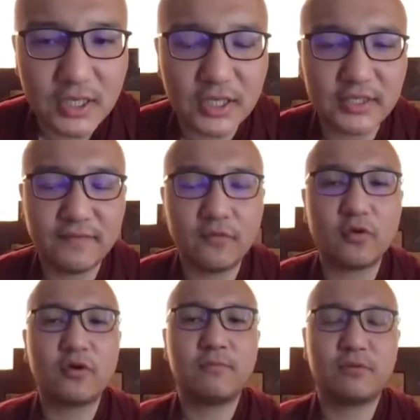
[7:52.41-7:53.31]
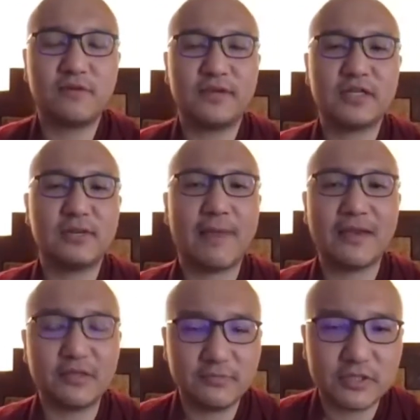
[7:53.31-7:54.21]
the four perfect
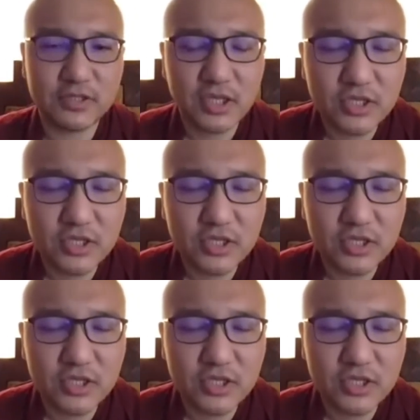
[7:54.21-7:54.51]
abandonments.